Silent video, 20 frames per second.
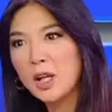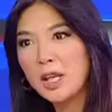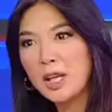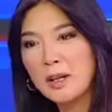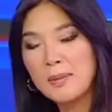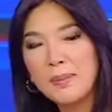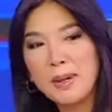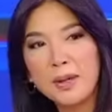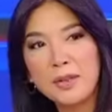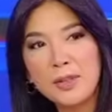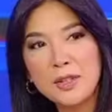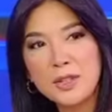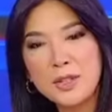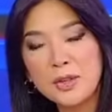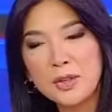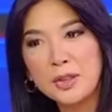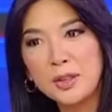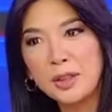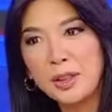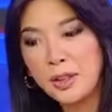about this
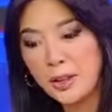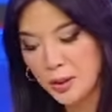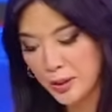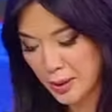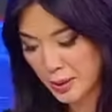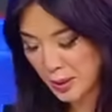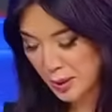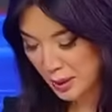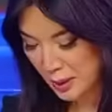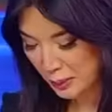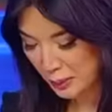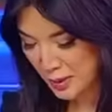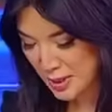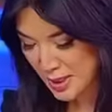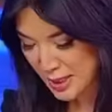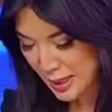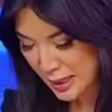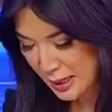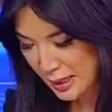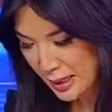earlier, we
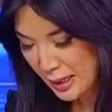said